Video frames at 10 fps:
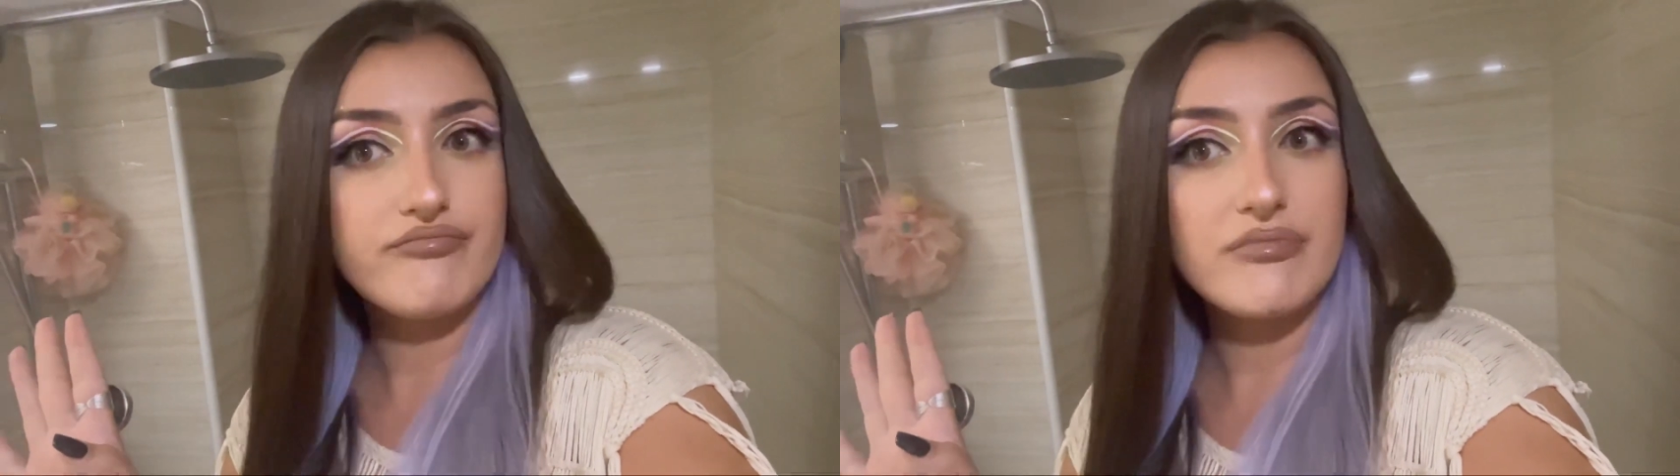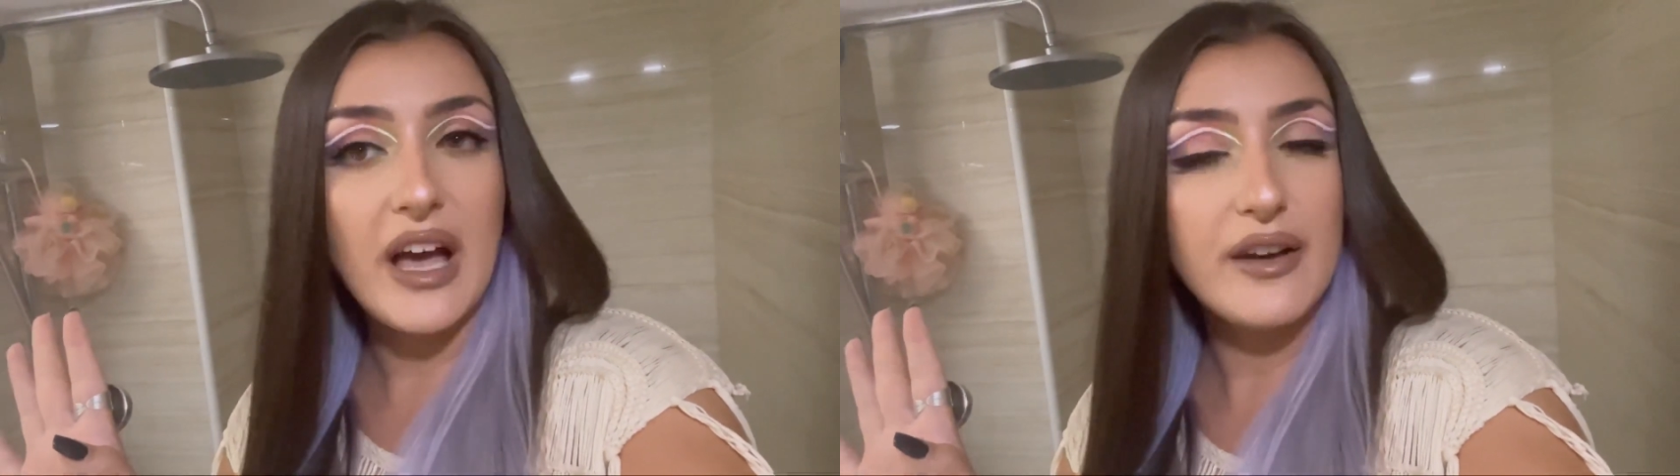
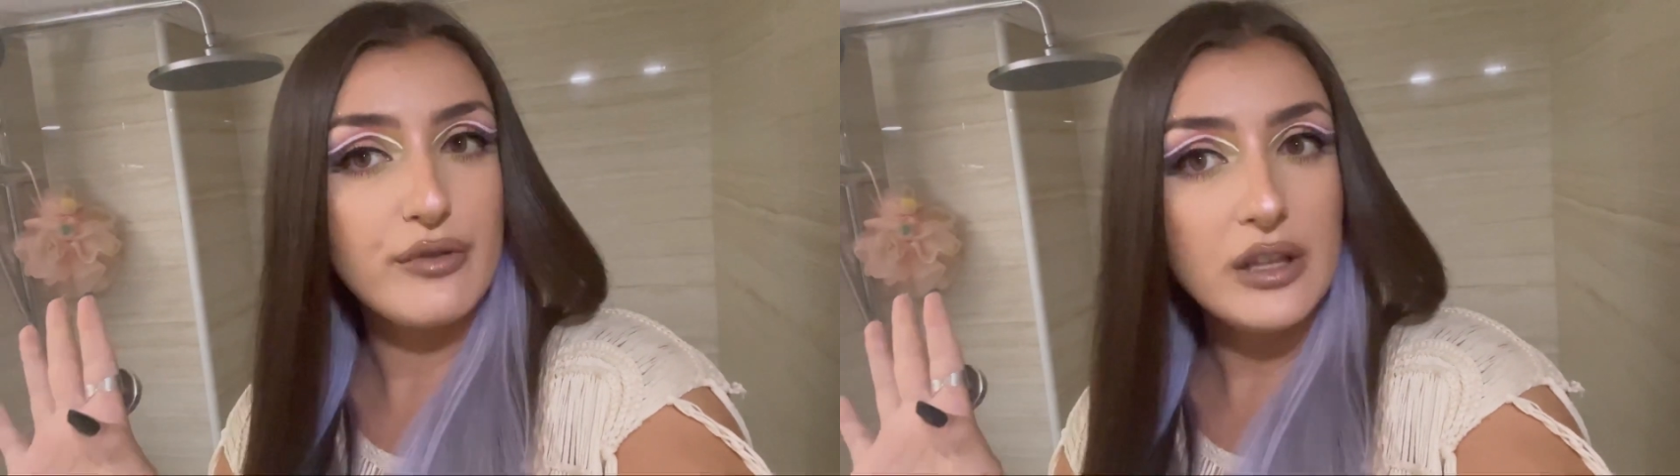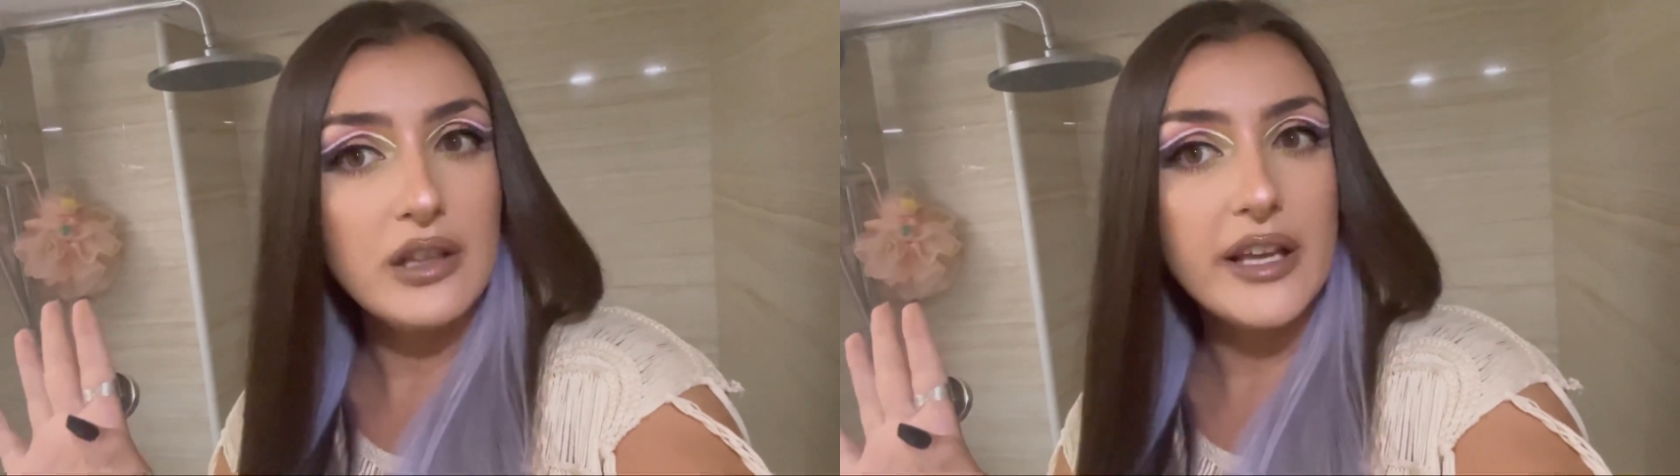I
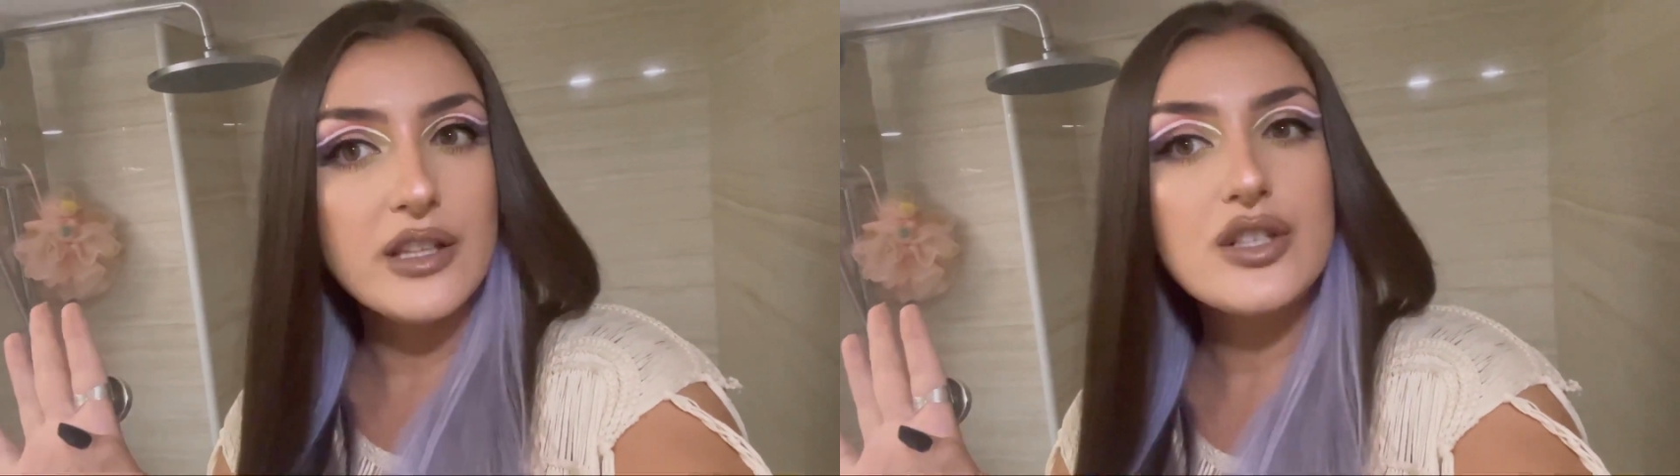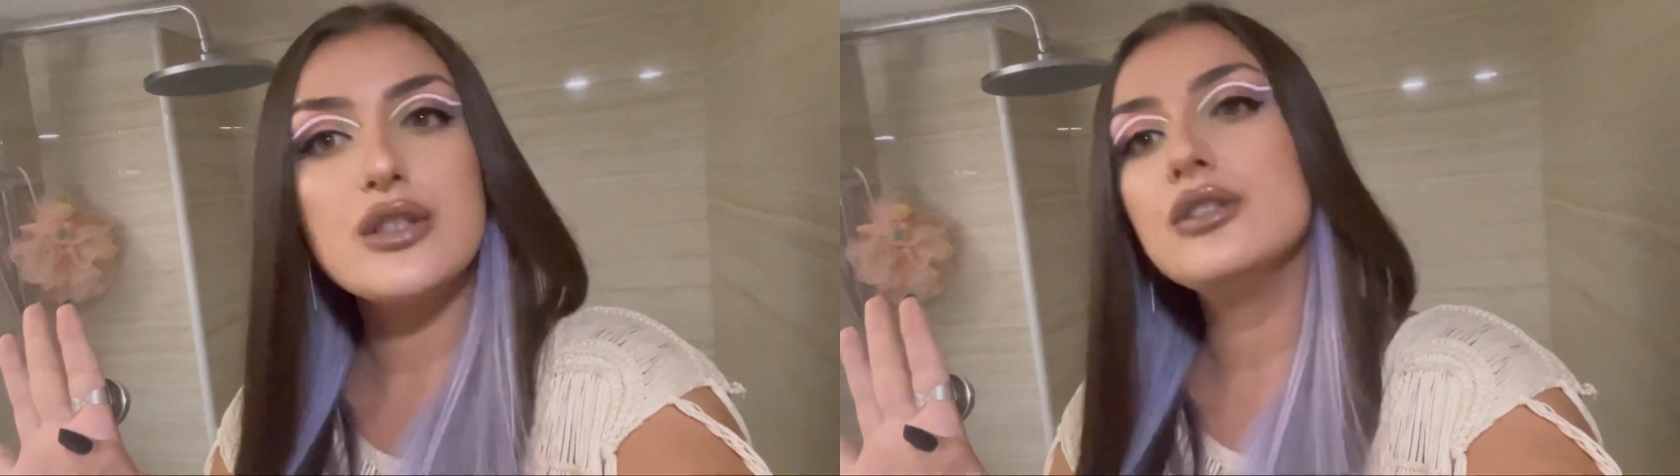really like
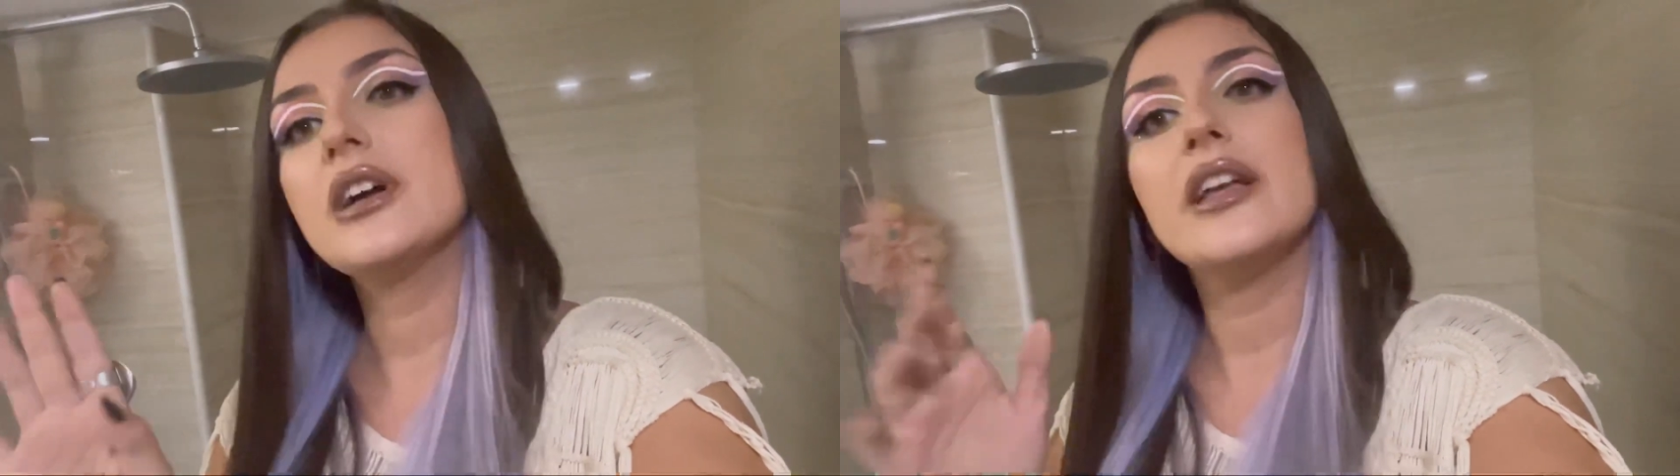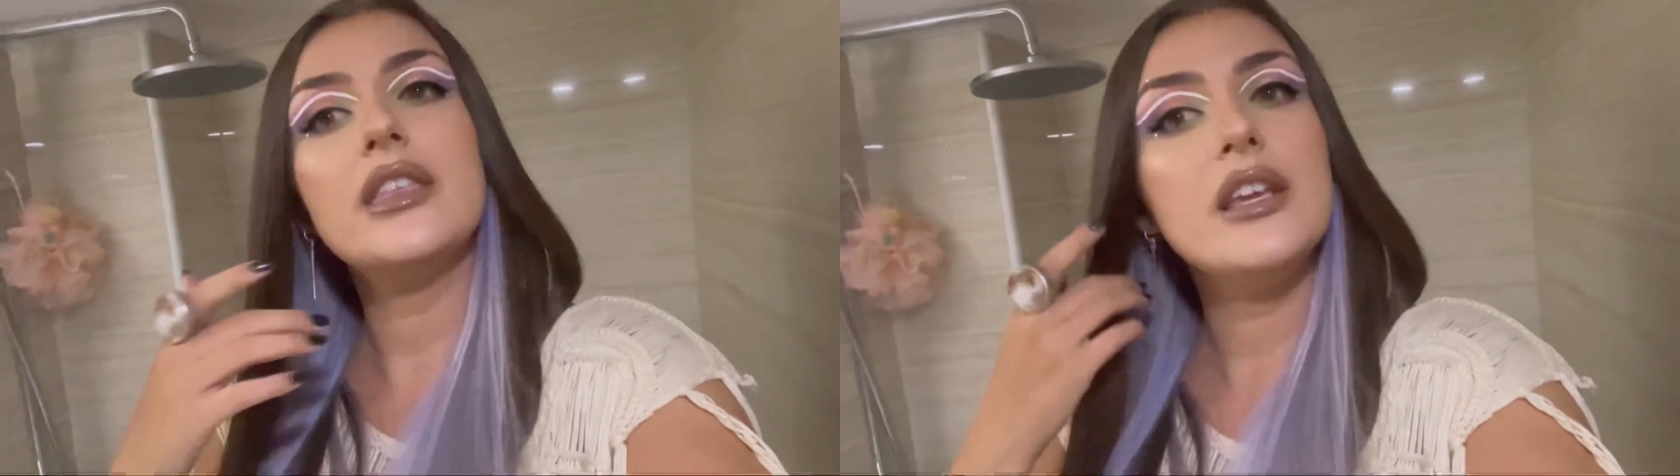this look.
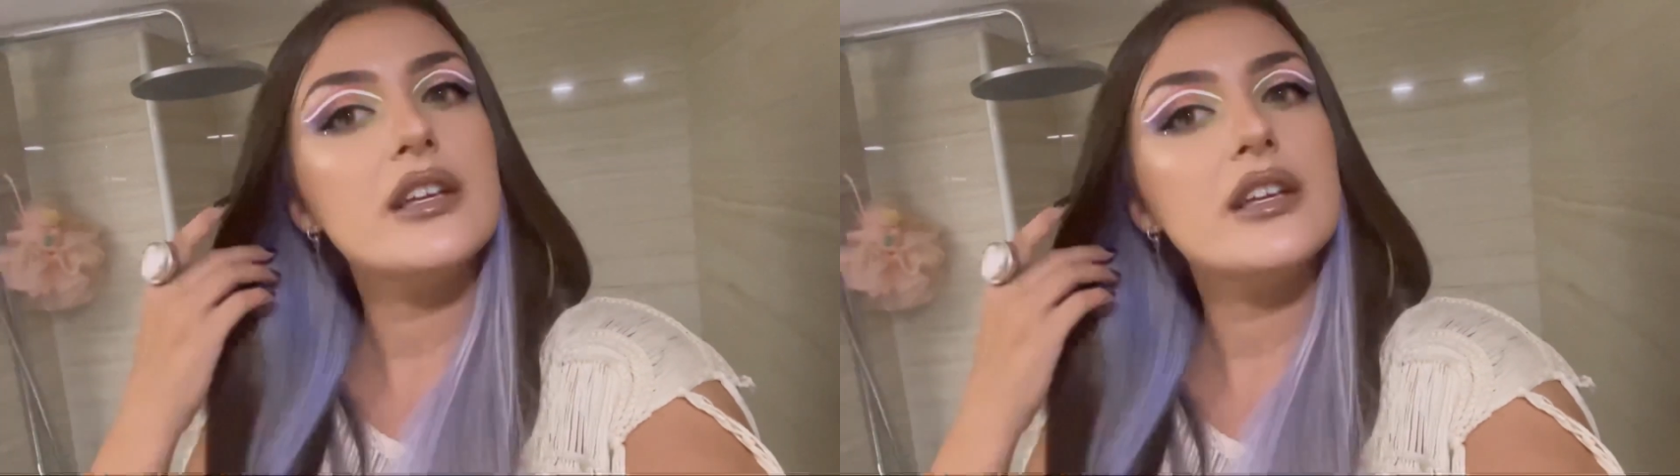I think